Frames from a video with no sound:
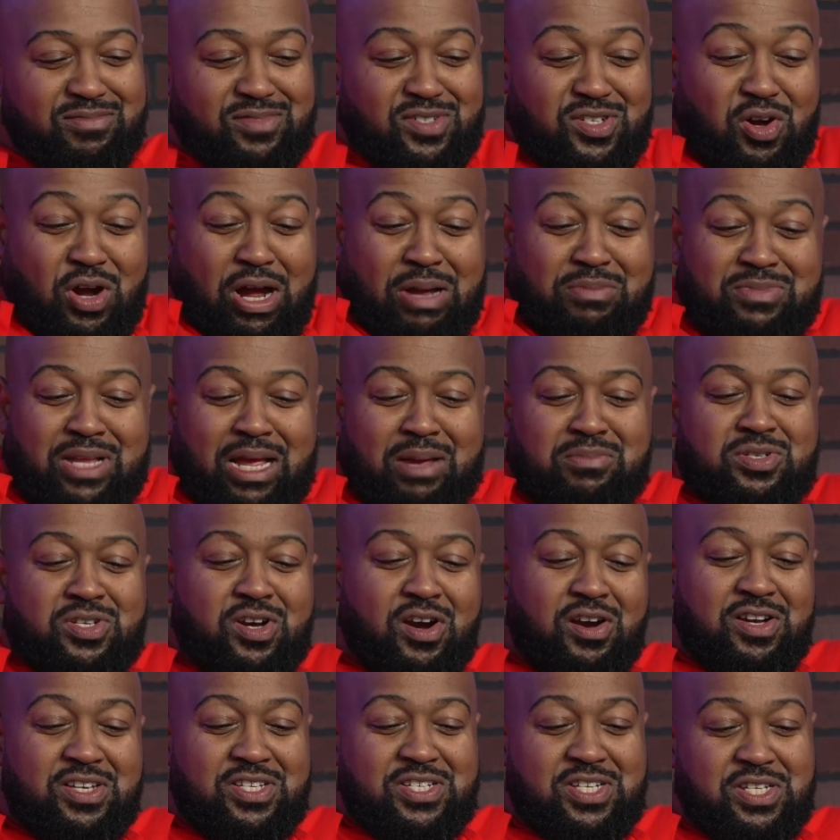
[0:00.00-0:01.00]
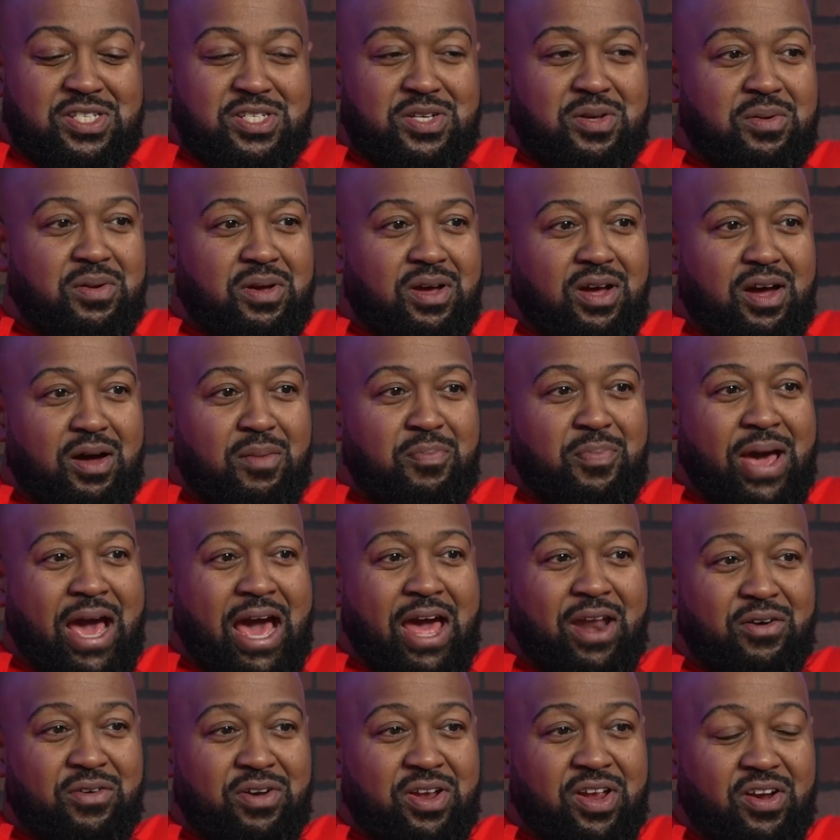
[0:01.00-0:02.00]
So I'm starting to sense a
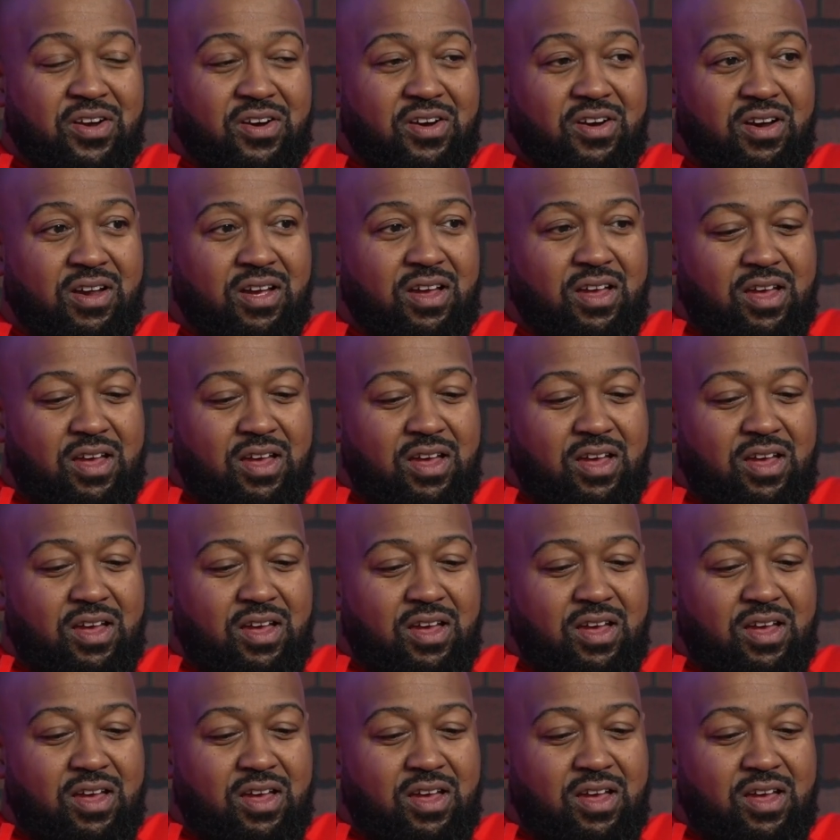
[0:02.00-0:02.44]
pattern here.